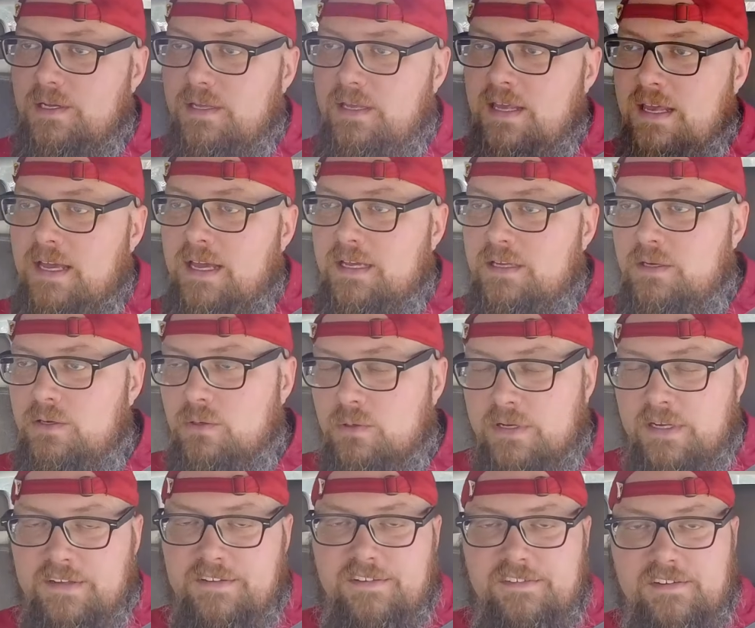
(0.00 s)
yeah, you don't
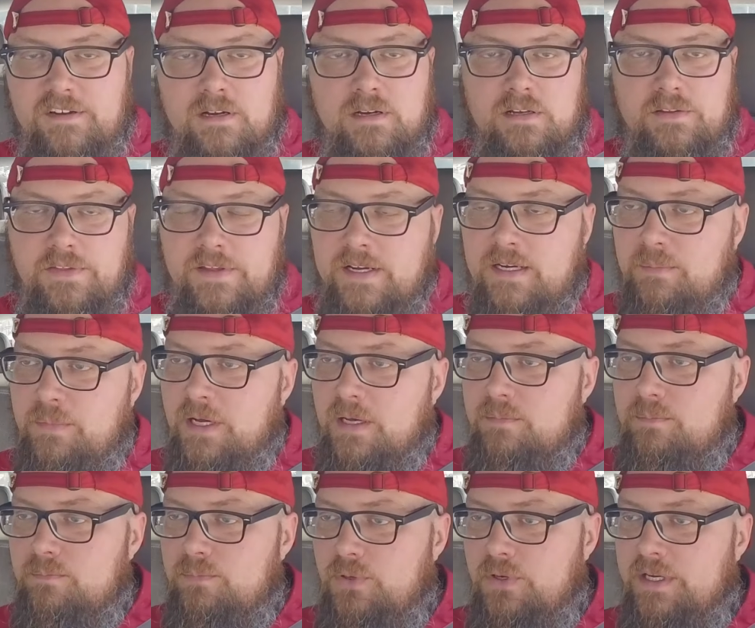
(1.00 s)
necessarily think about
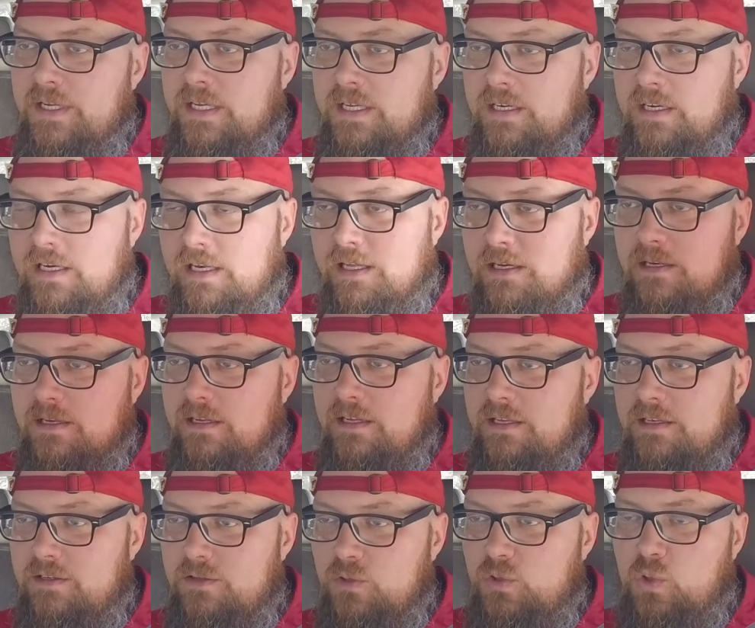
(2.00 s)
putting it
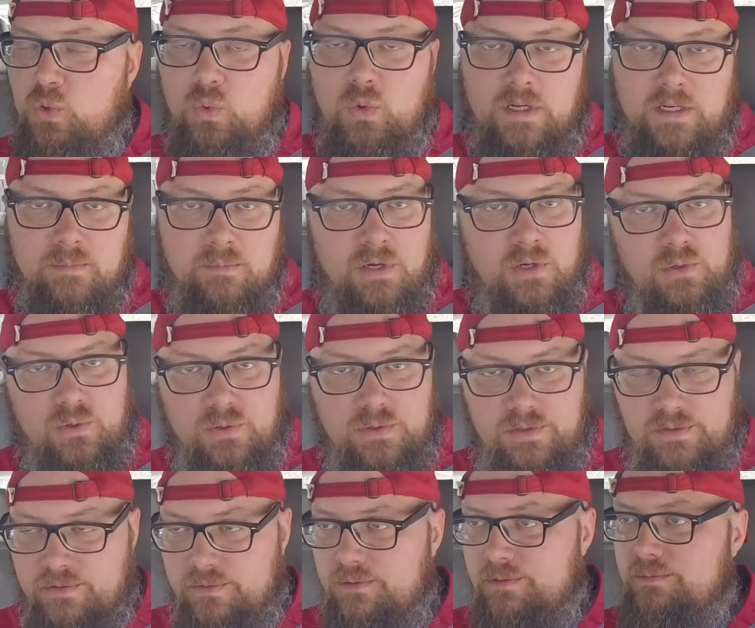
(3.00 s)
into cooling mode
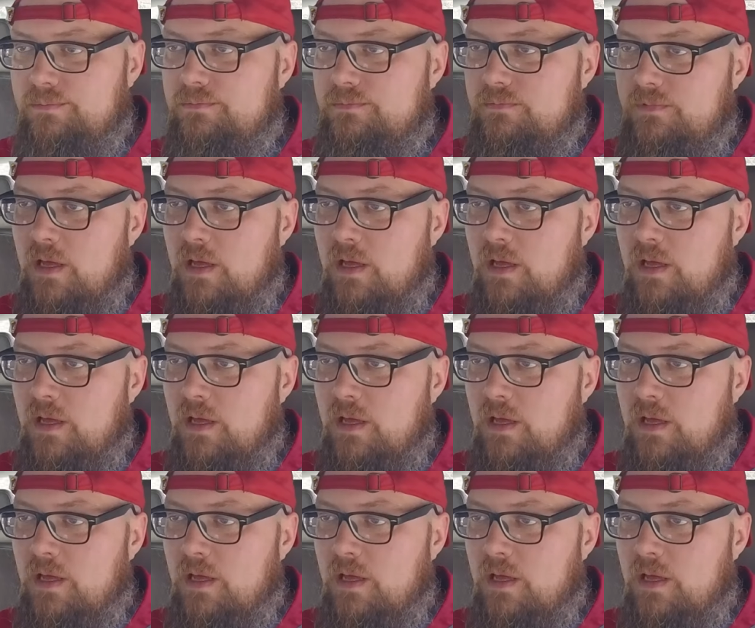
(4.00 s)
to